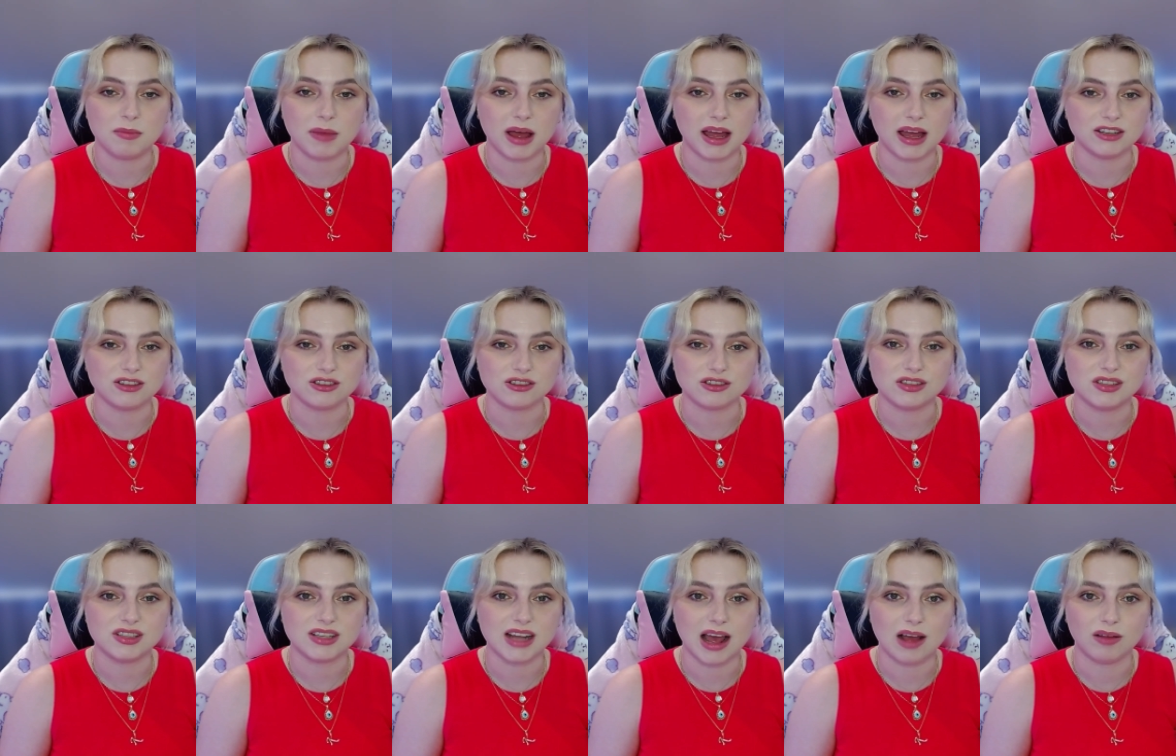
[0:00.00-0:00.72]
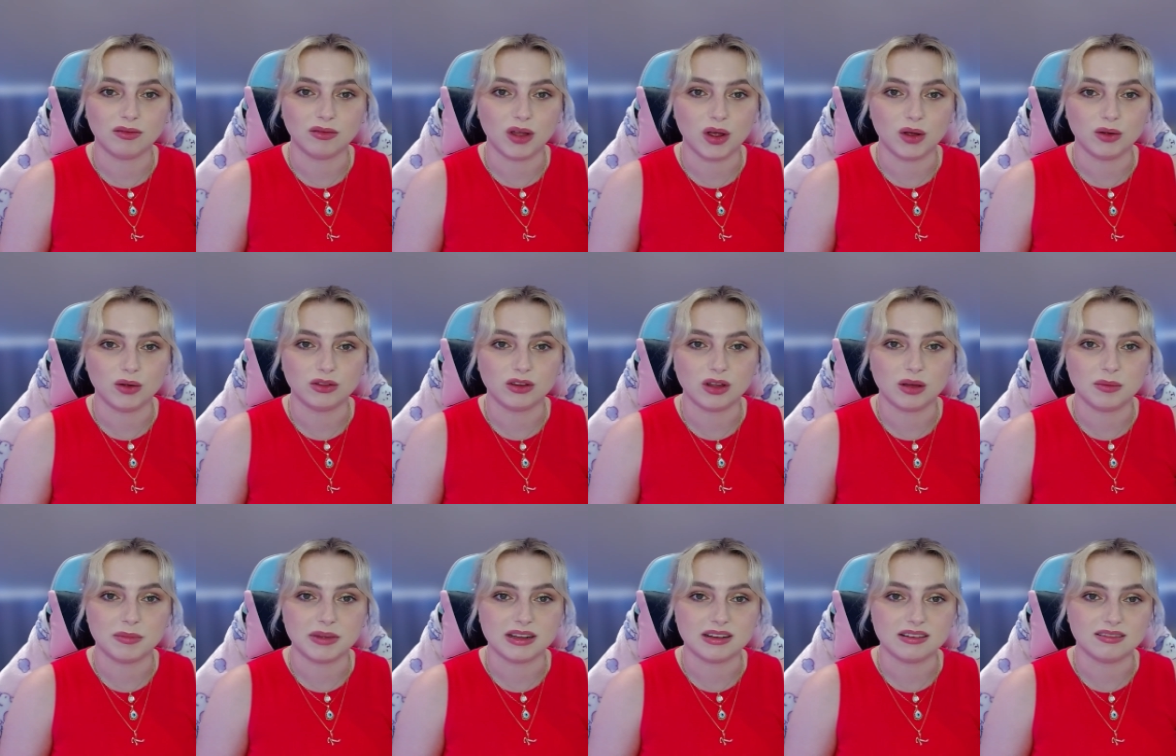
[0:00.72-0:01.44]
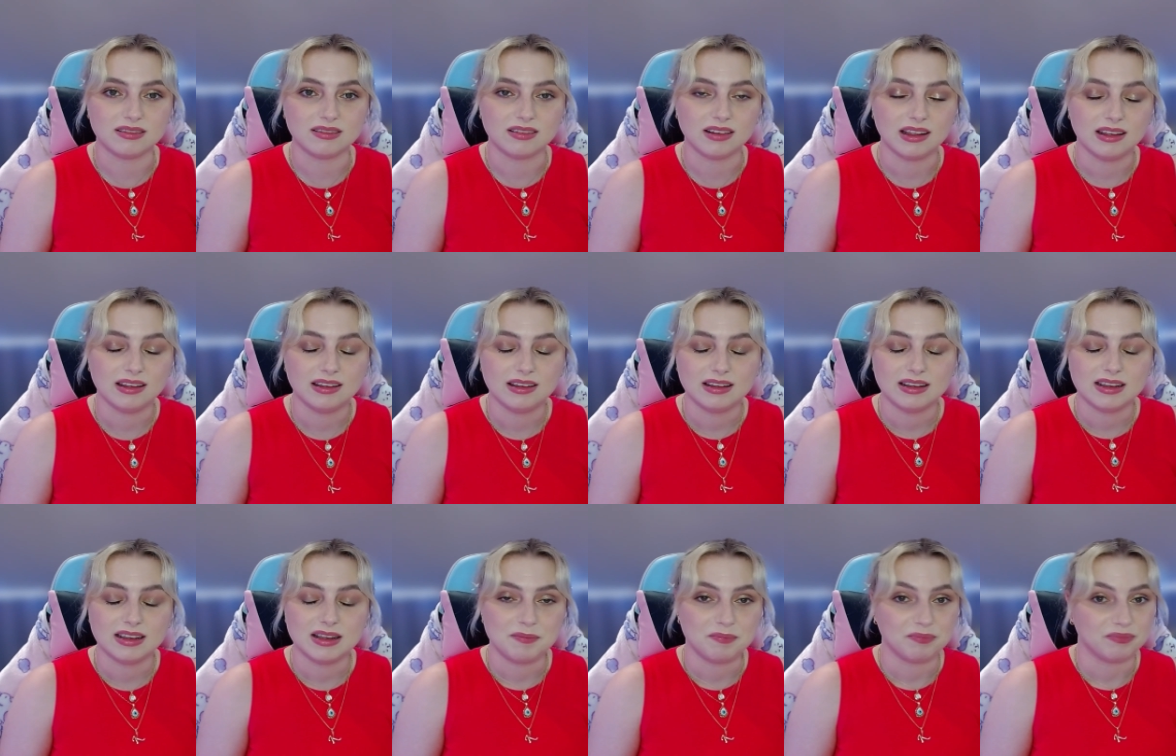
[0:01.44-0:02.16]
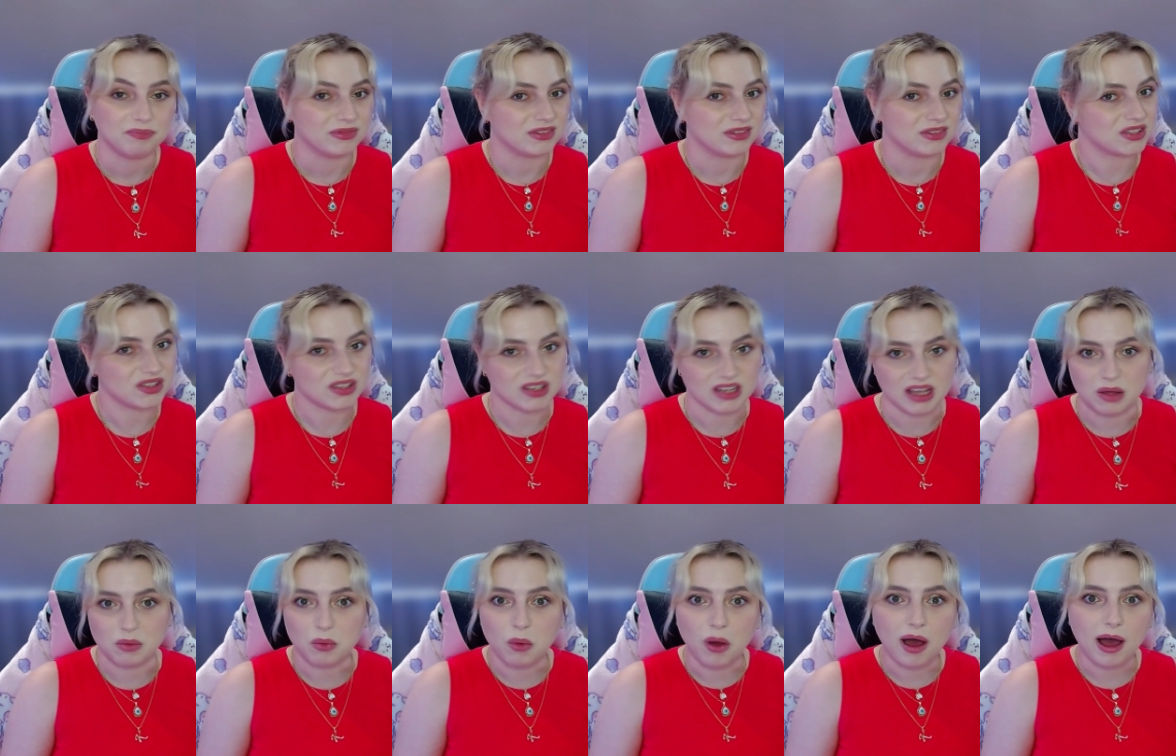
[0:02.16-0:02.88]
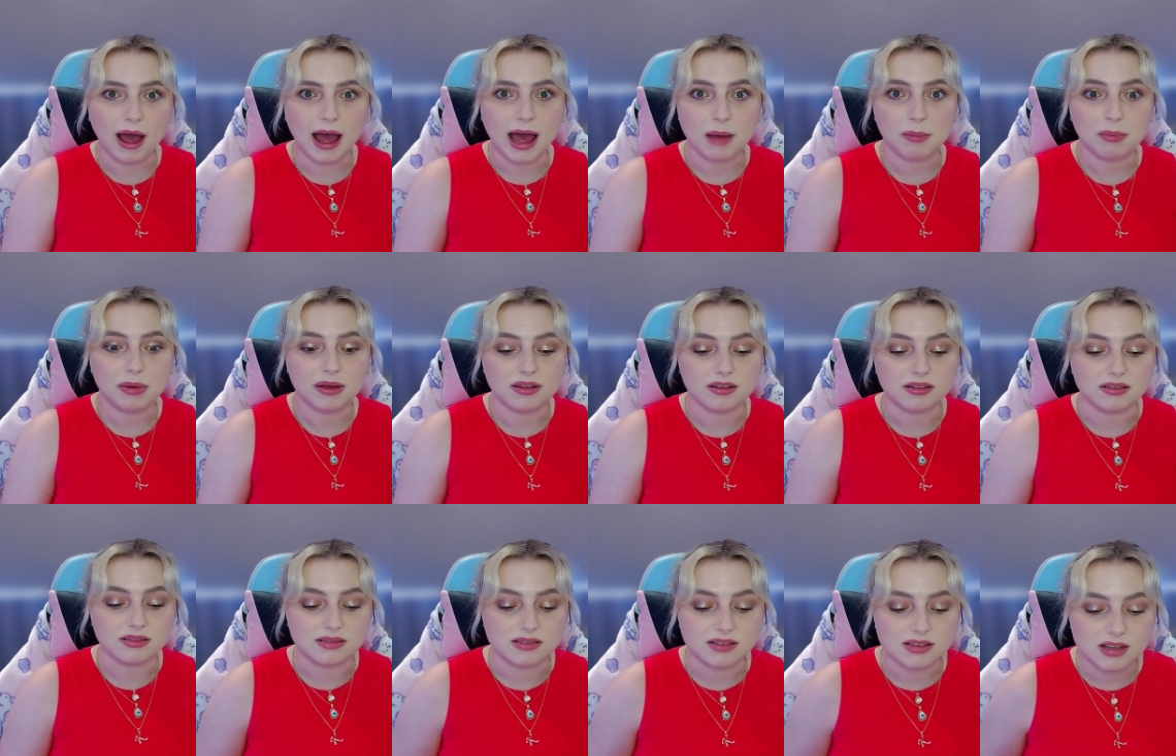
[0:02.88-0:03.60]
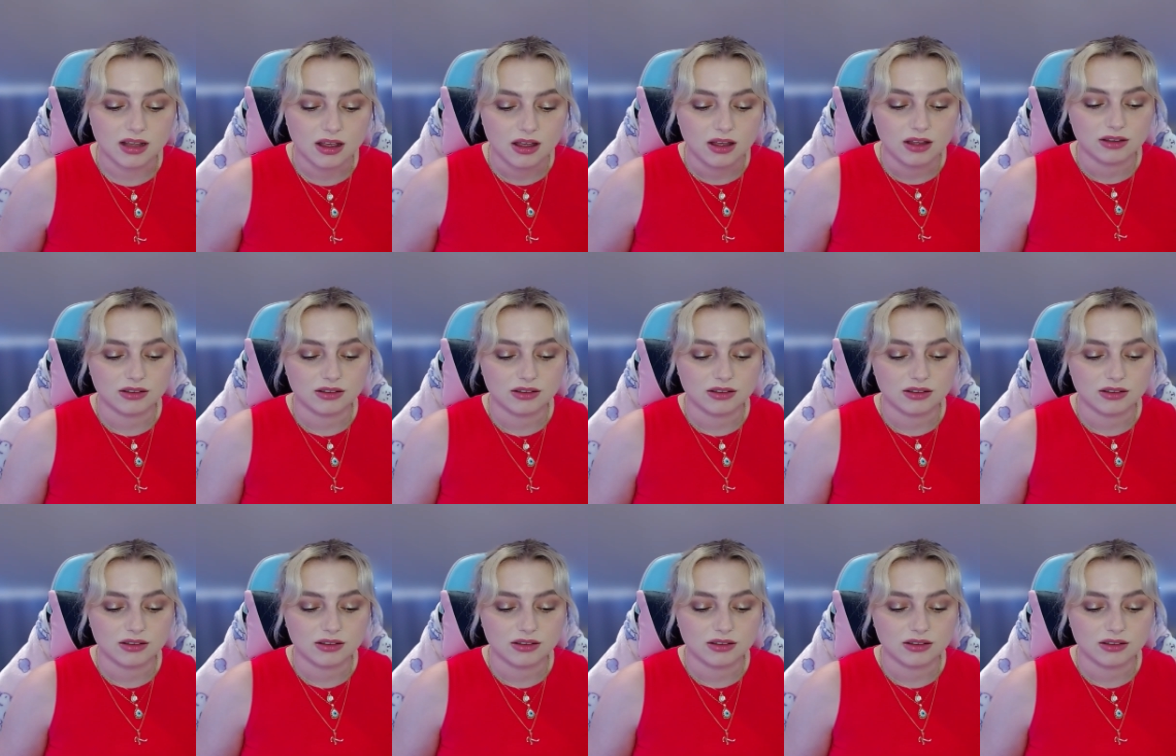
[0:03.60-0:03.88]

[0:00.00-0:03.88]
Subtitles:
I just download them and see what happens.